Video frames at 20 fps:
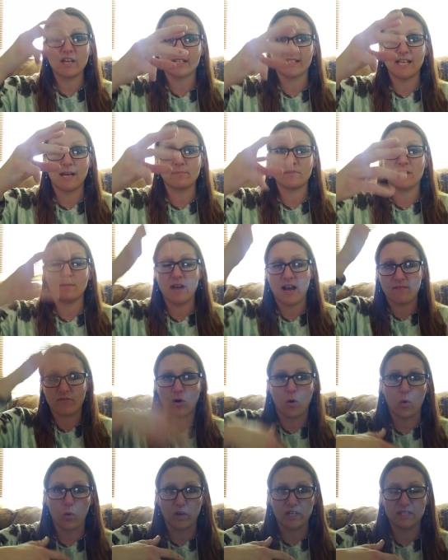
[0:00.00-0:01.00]
accept him have the
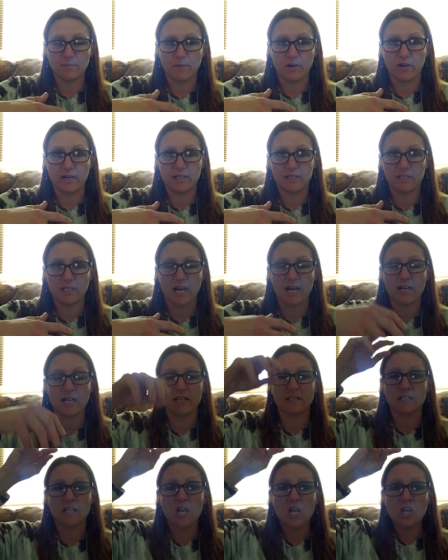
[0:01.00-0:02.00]
holy spirit inside
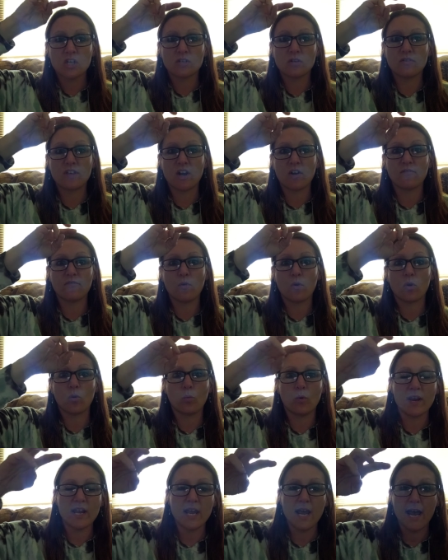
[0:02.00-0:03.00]
us so therefore
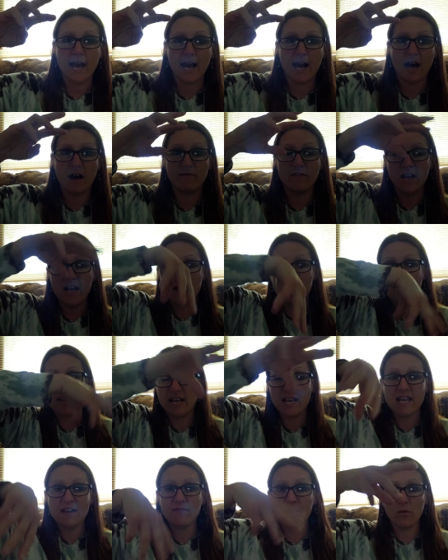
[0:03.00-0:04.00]
we have the
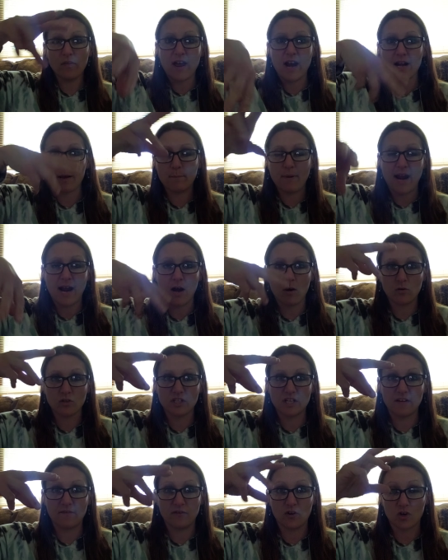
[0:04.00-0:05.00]
evil that
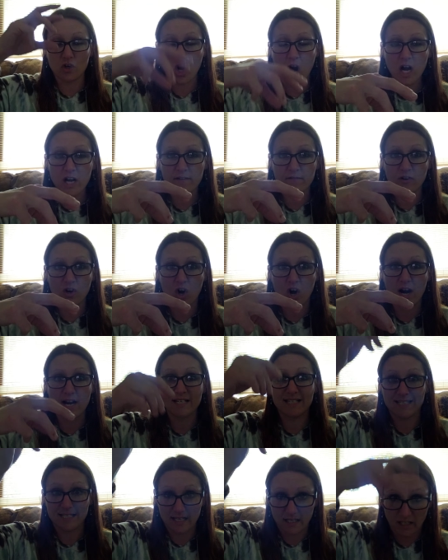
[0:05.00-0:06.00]
abounds if you're not of
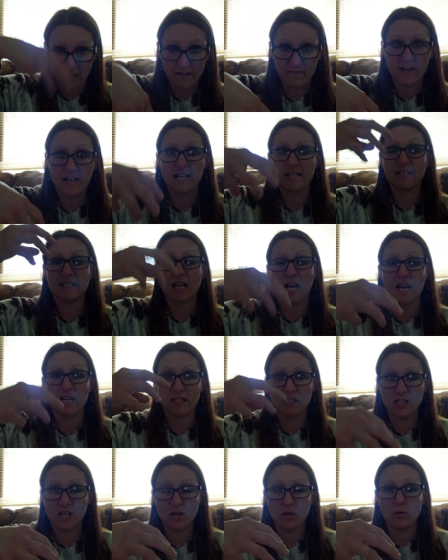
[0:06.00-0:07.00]
christ living
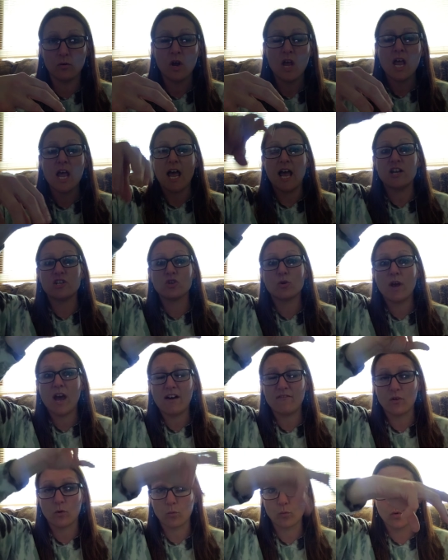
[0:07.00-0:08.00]
inside you and you
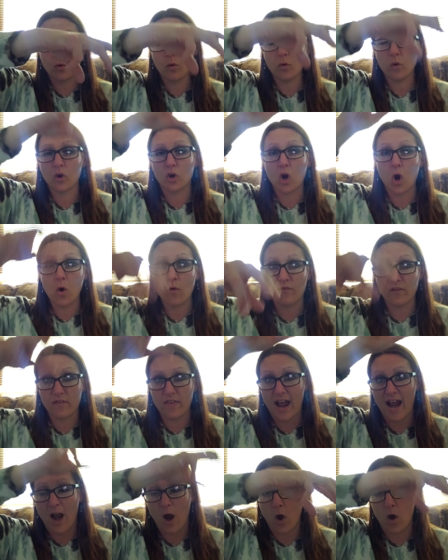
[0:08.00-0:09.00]
have a ruler over
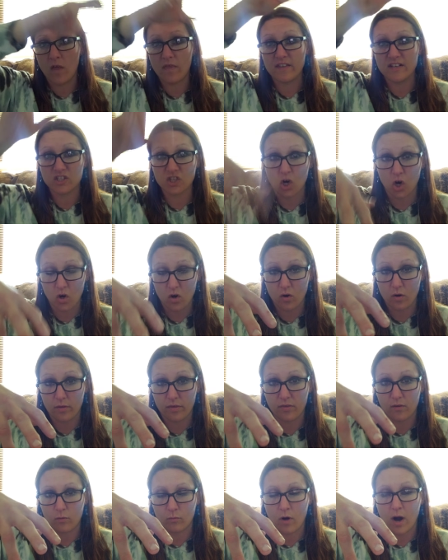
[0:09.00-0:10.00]
that on this
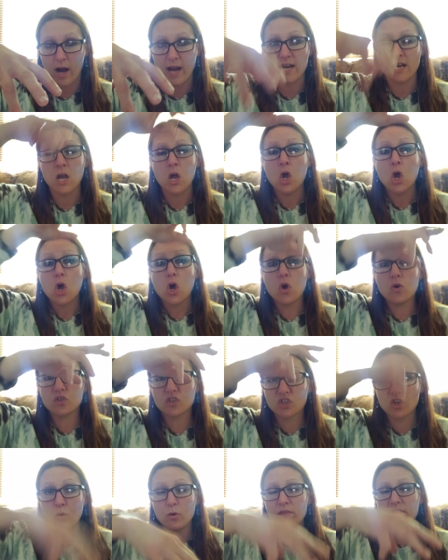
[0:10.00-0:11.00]
earth right who's
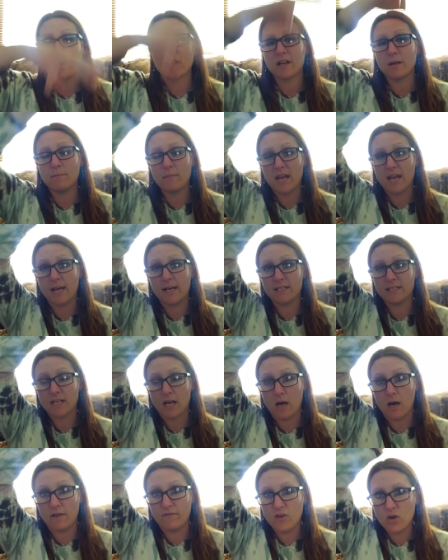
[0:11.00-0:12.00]
doing the commands
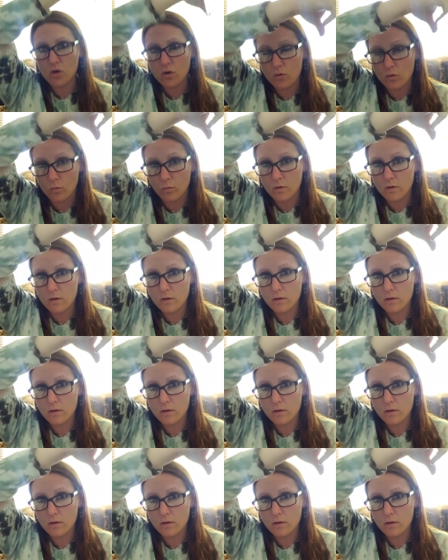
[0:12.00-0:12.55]
of who